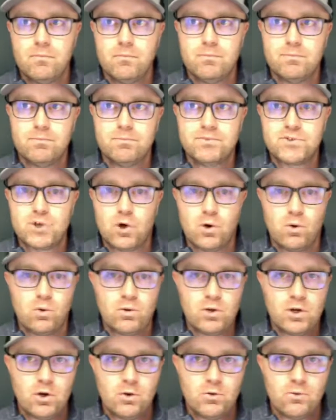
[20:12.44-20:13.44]
So, you
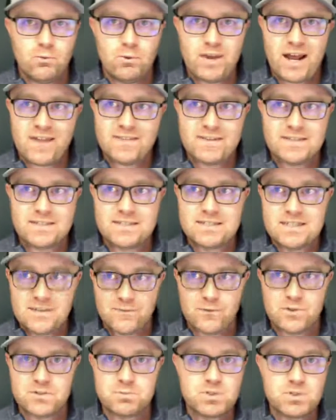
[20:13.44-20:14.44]
know, we got this
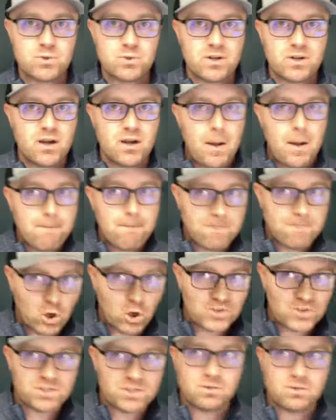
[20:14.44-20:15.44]
difference between
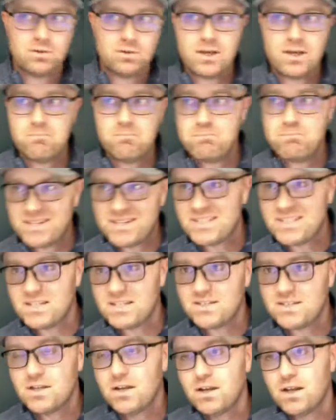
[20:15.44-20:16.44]
personal and
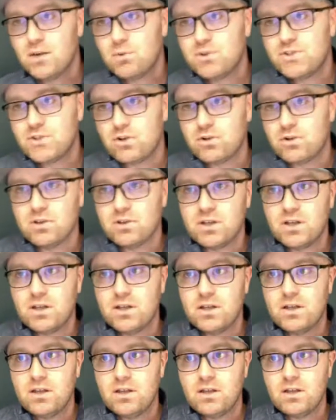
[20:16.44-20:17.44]
business, and we
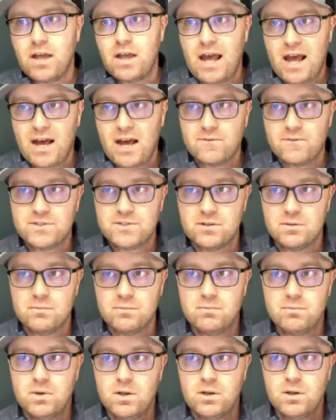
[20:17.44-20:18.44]
certainly have
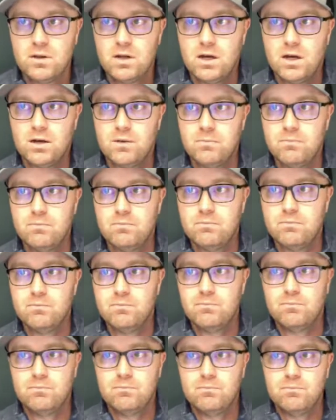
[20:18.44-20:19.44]
some
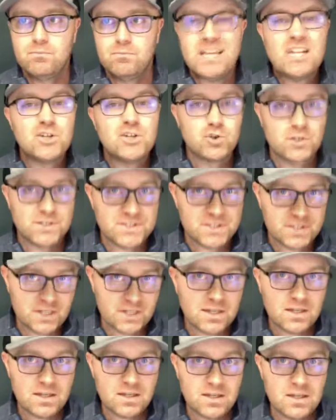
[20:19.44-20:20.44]
interest
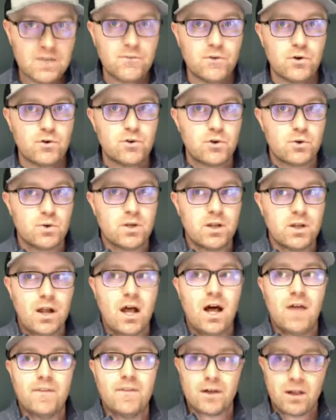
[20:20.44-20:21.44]
in if they're doing it
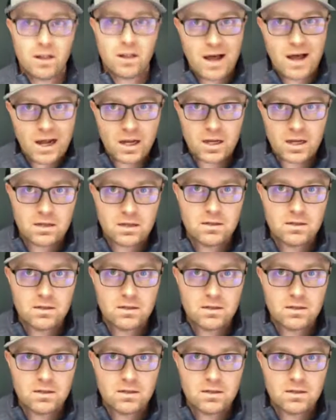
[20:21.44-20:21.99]
on the clock.